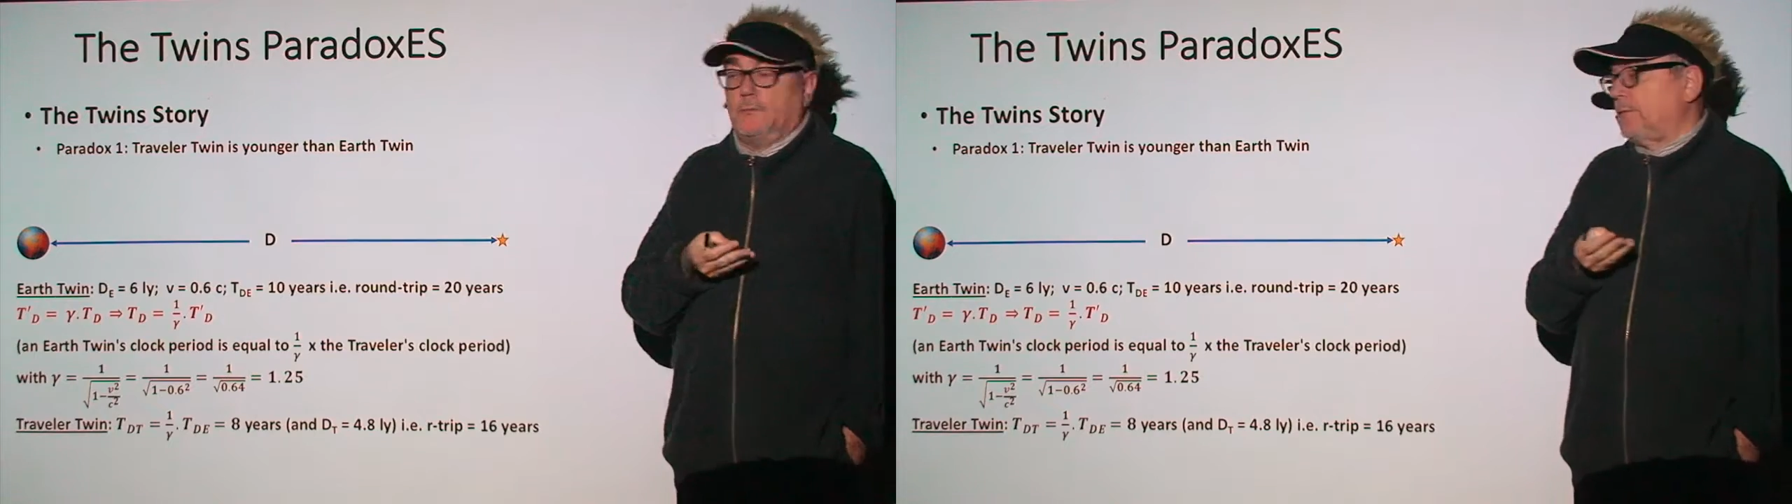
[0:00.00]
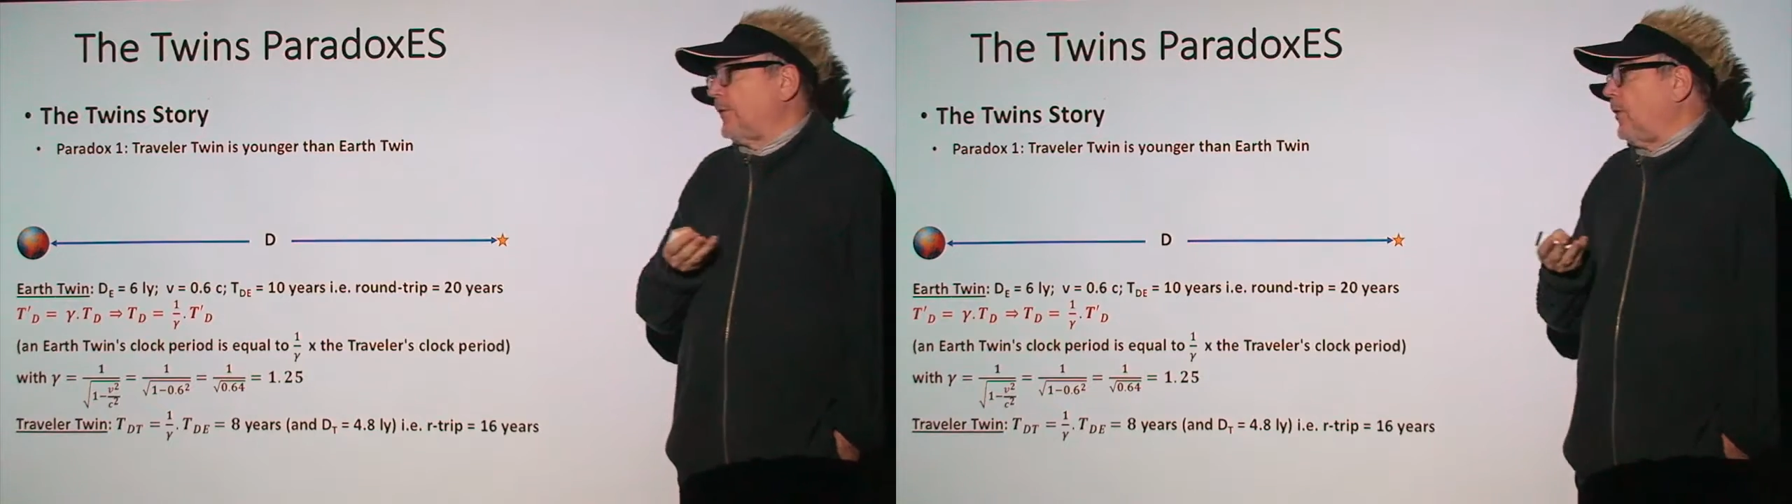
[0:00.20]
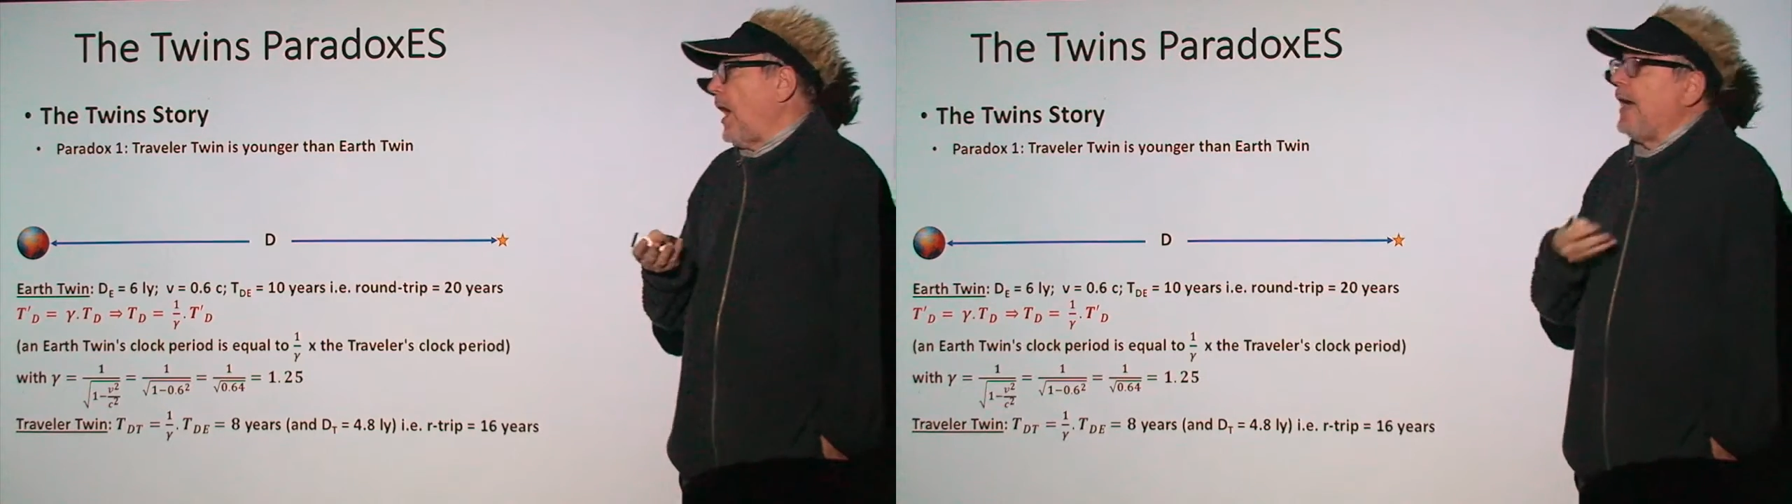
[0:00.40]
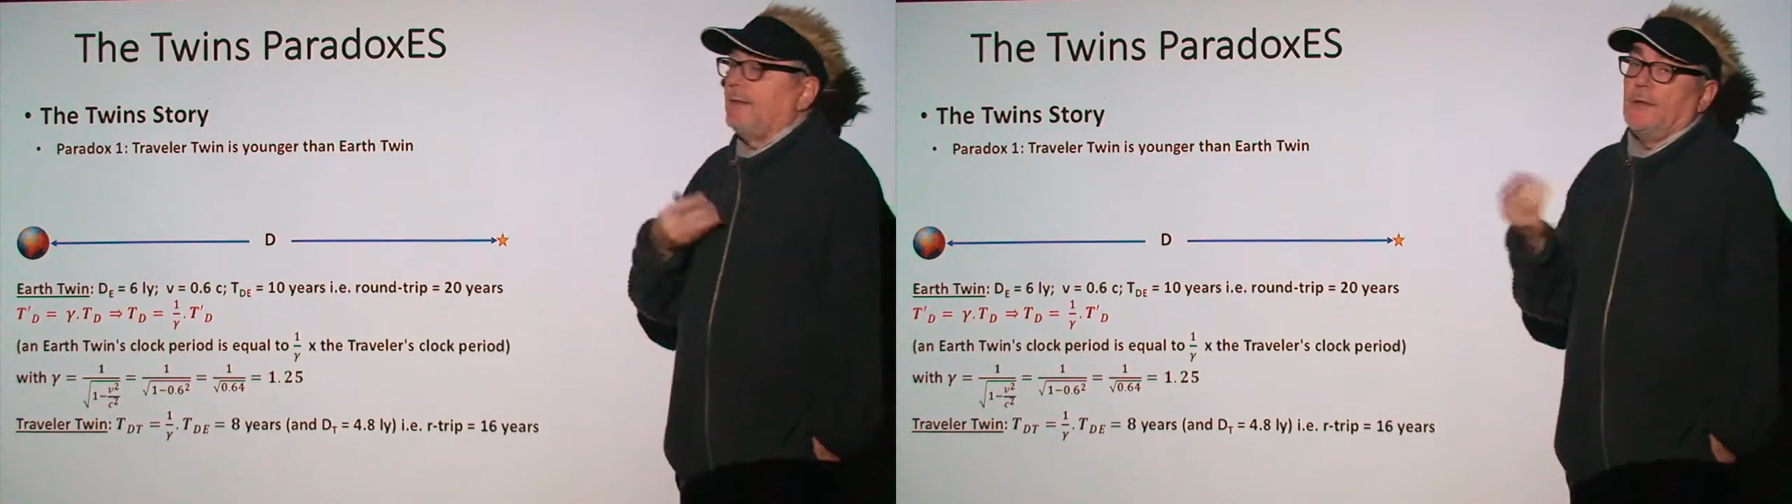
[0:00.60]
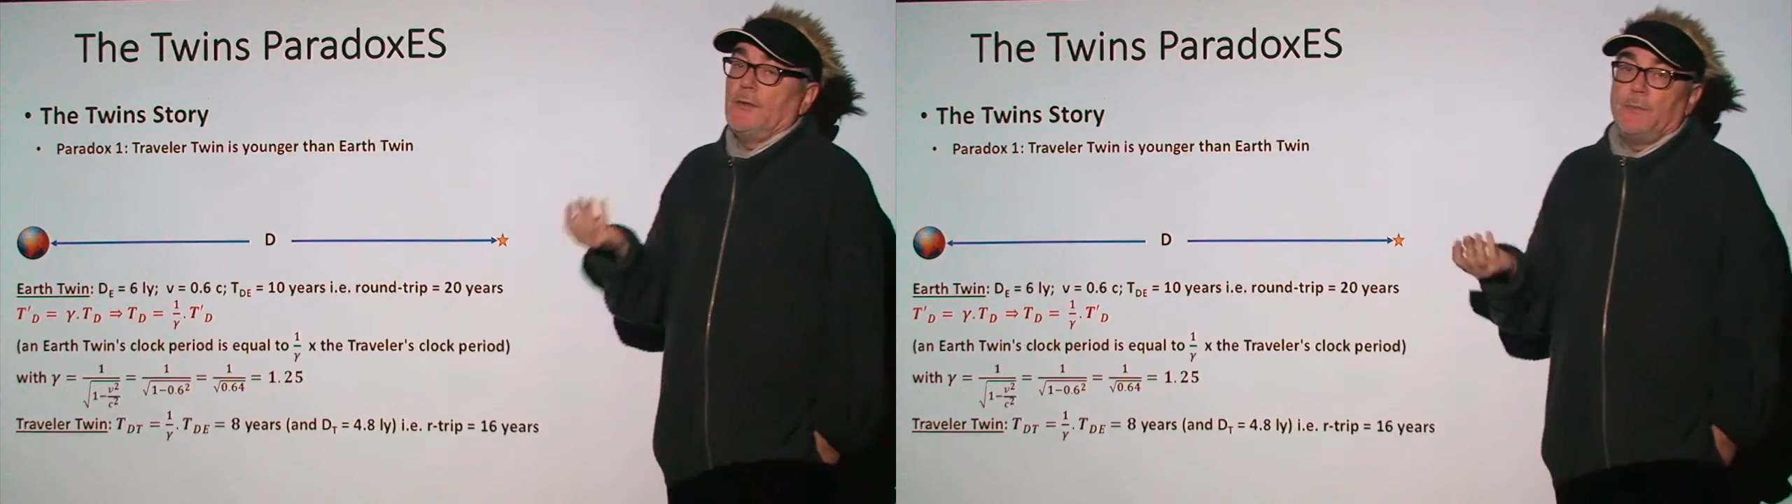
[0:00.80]
So
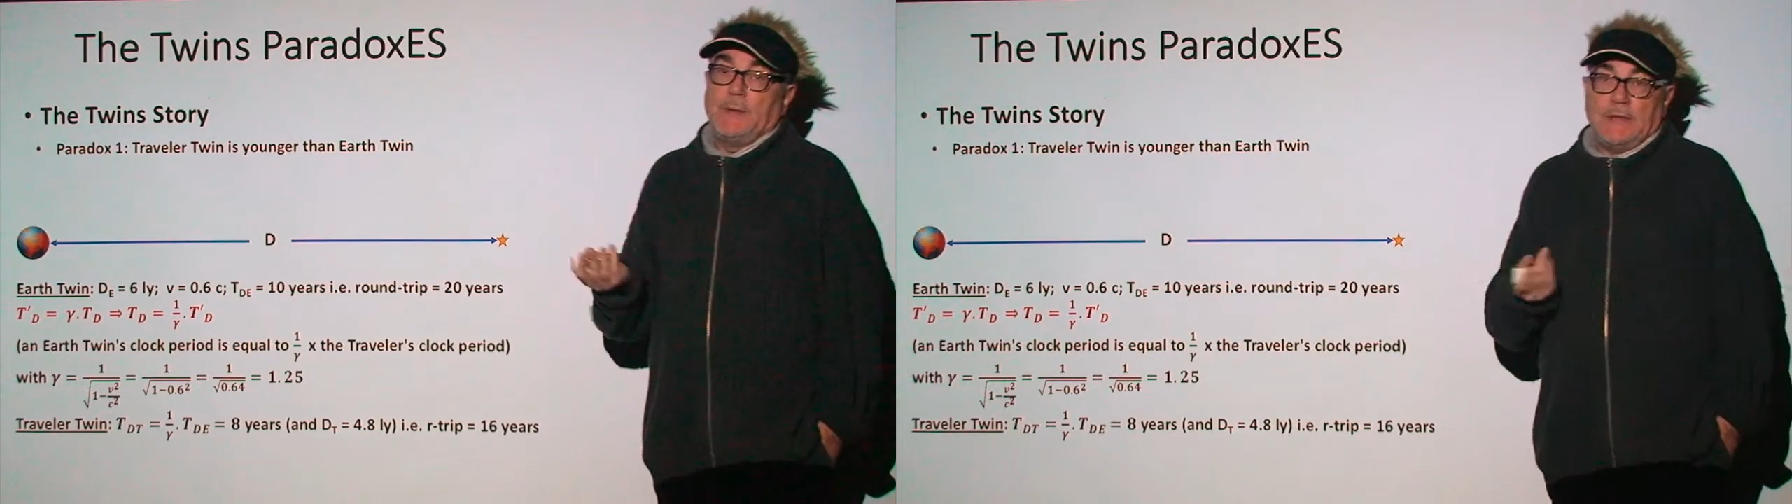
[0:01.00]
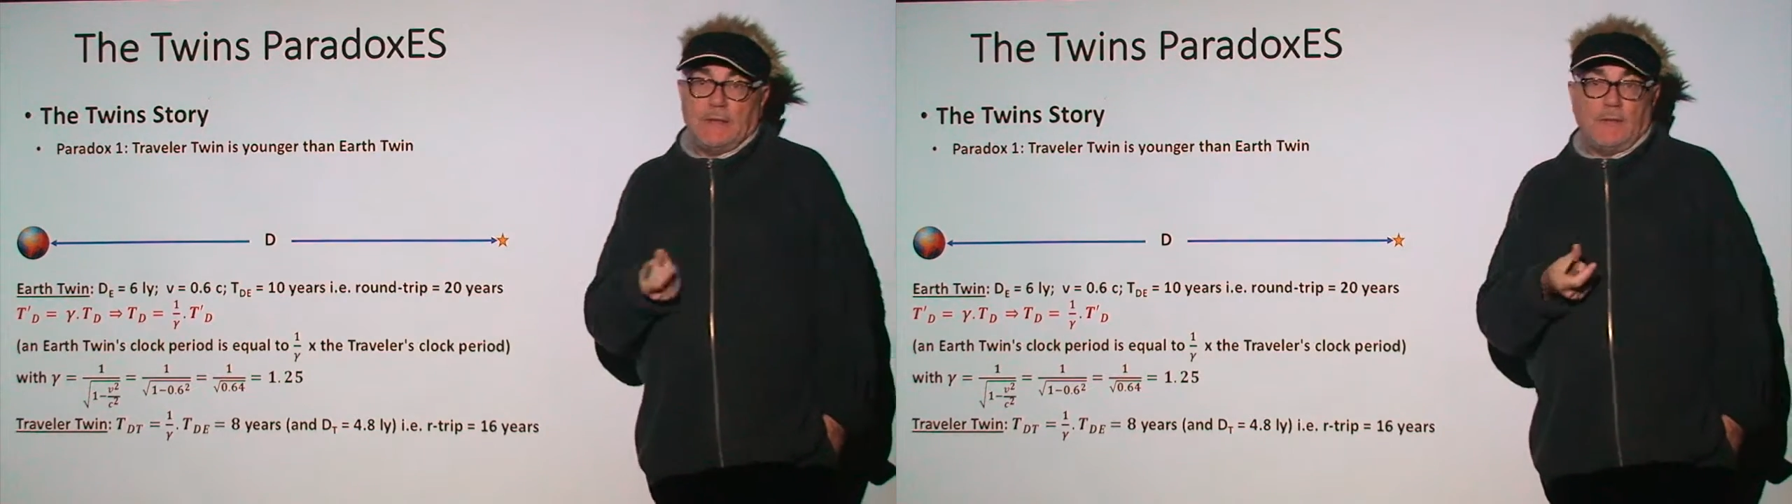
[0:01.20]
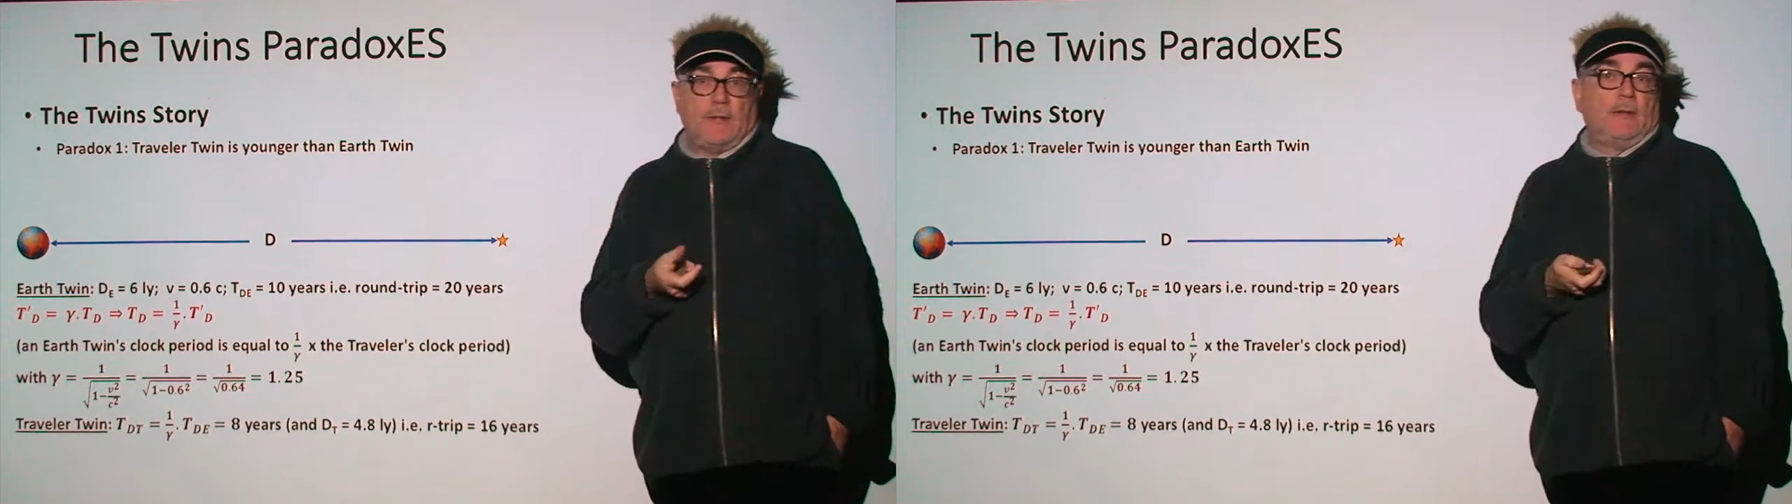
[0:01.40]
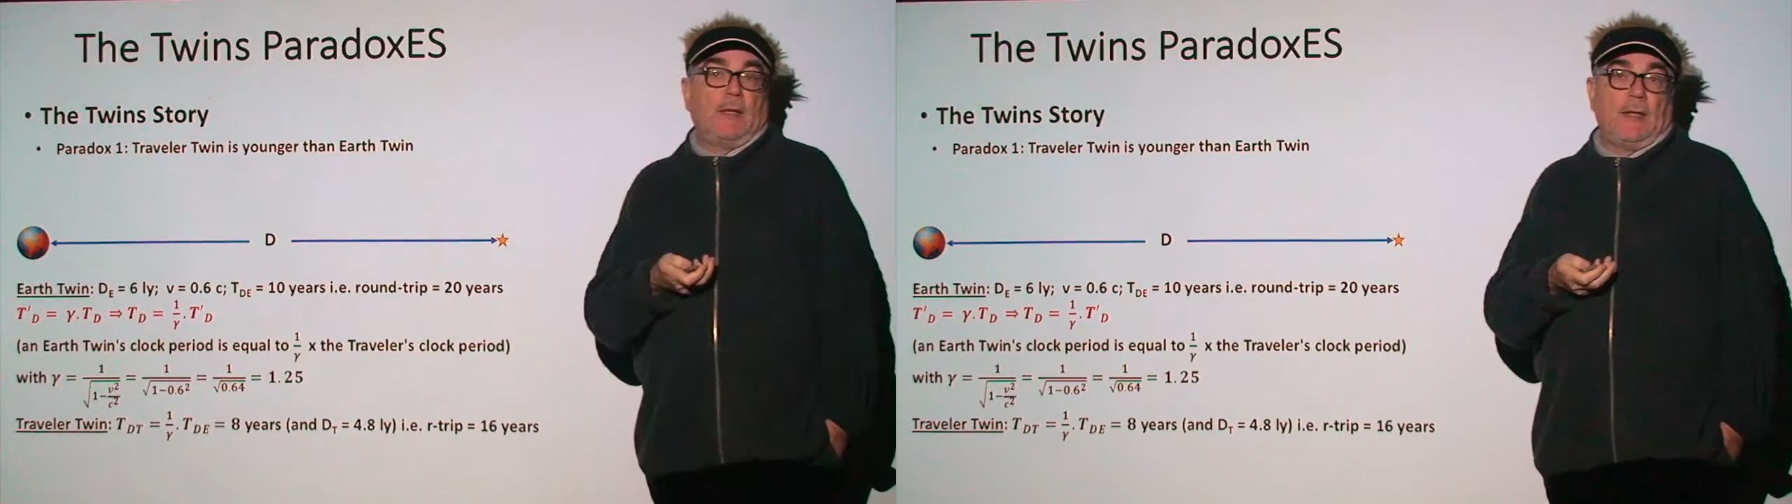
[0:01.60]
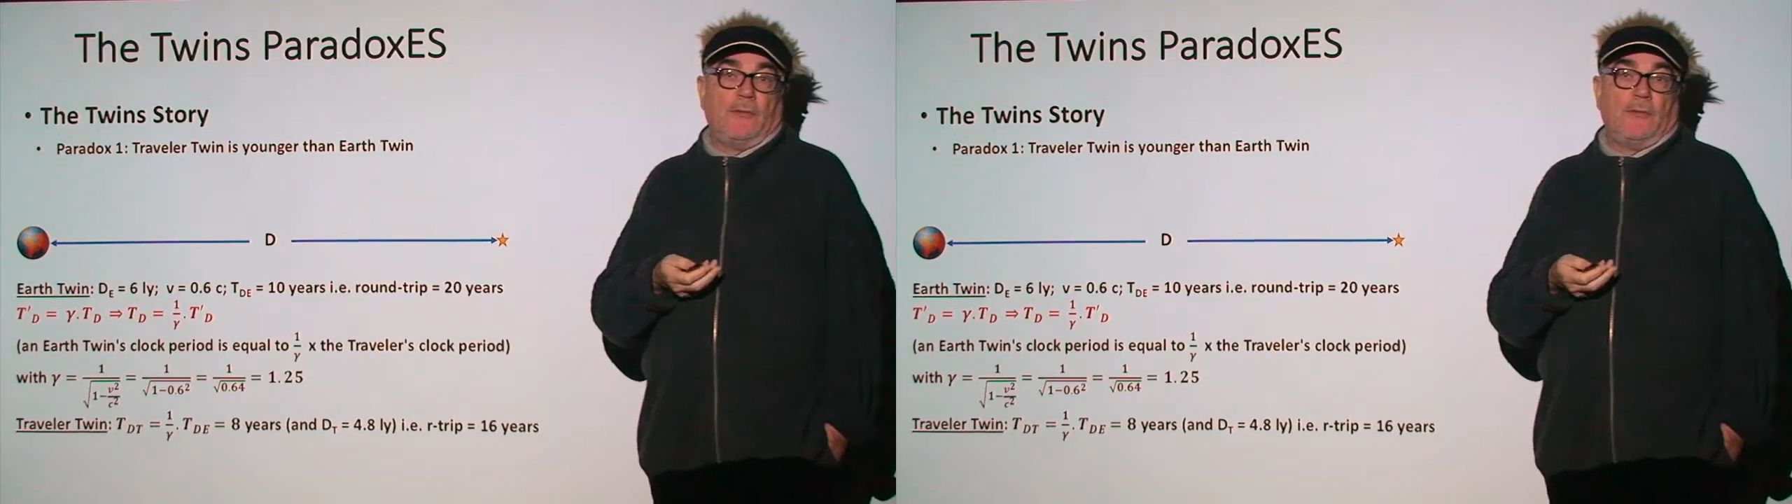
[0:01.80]
either you believe in